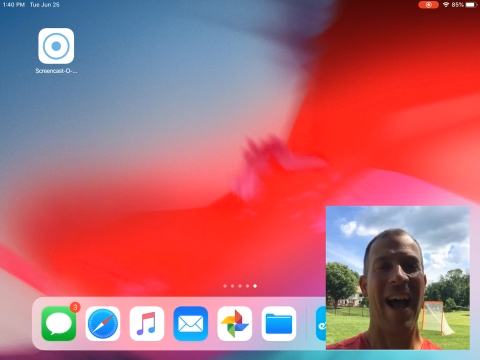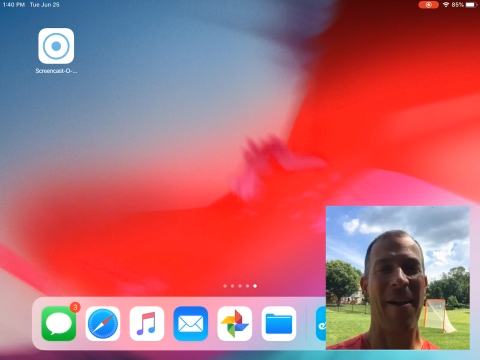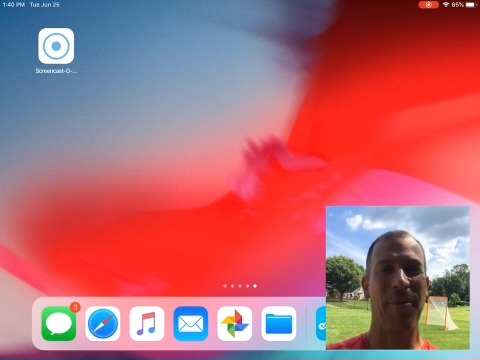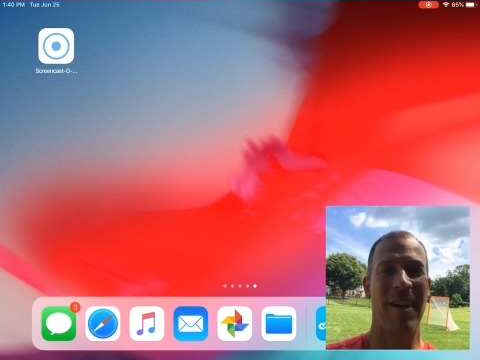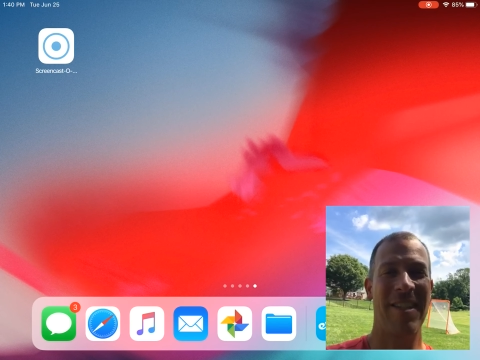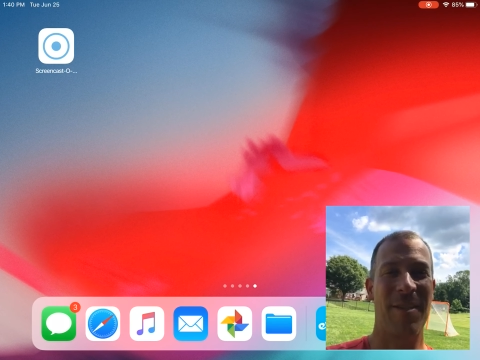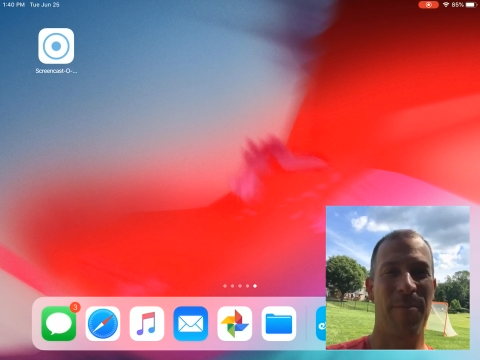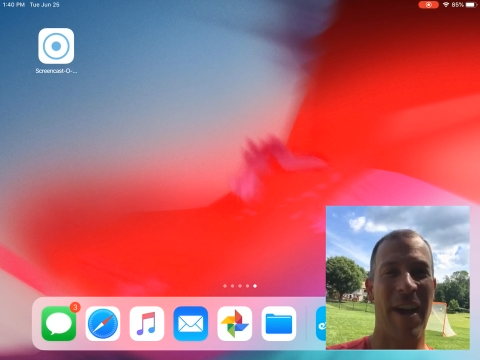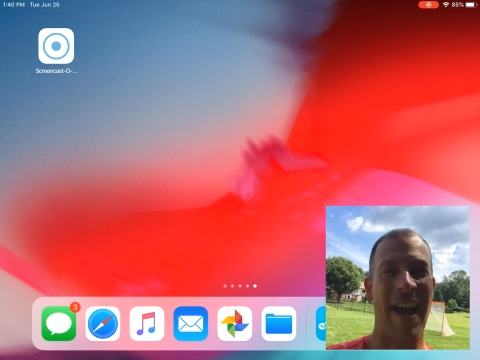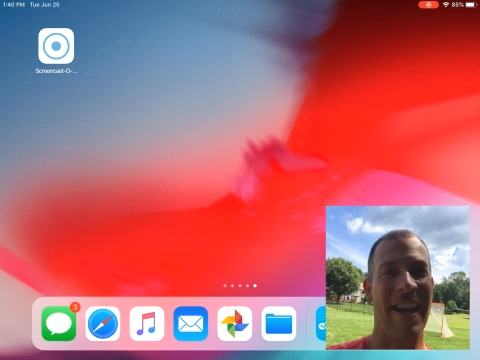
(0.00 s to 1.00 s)
Hi everyone, this is
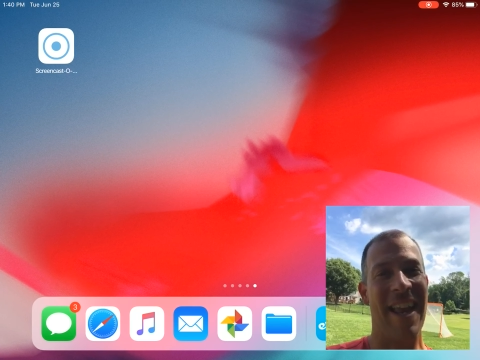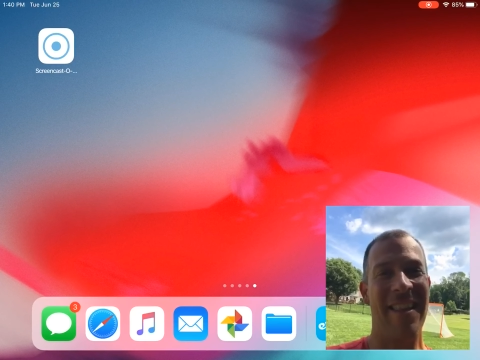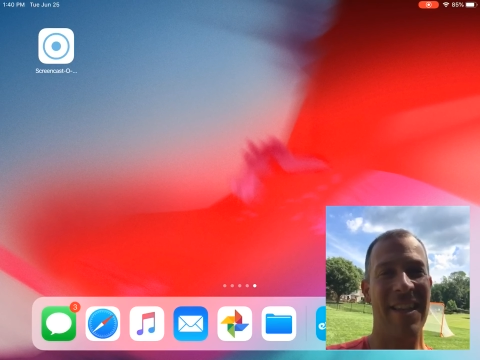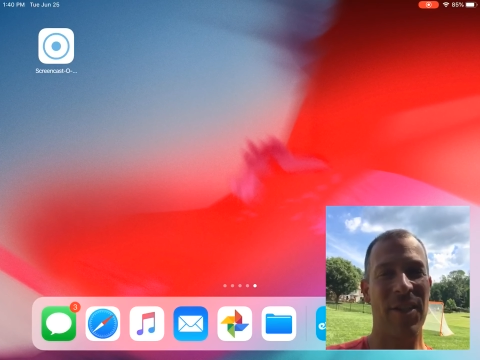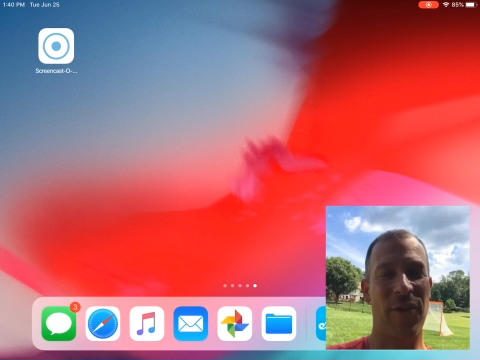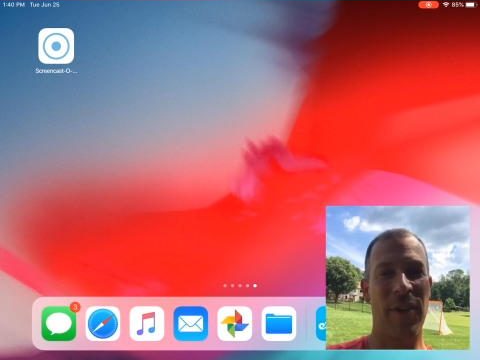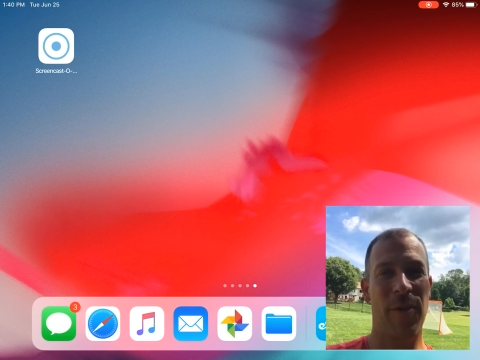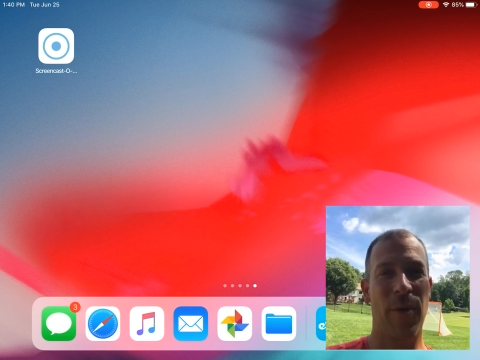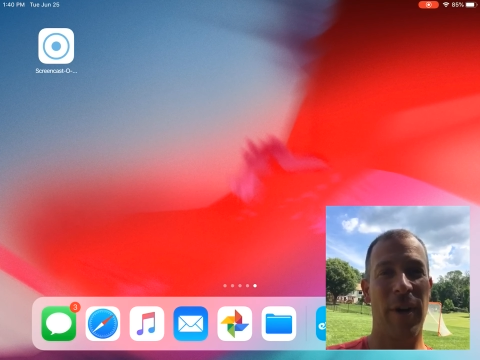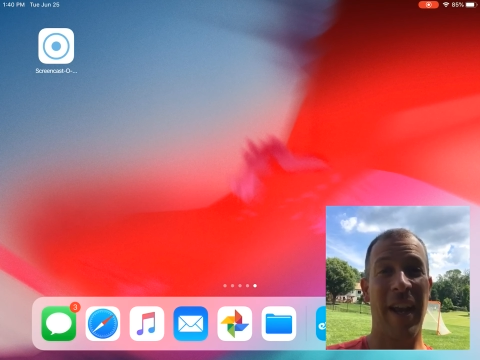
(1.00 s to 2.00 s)
Brad. In this screen
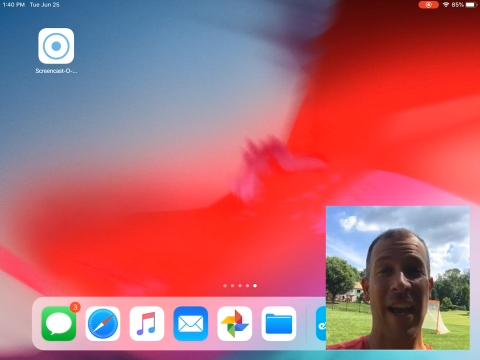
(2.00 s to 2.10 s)
recording,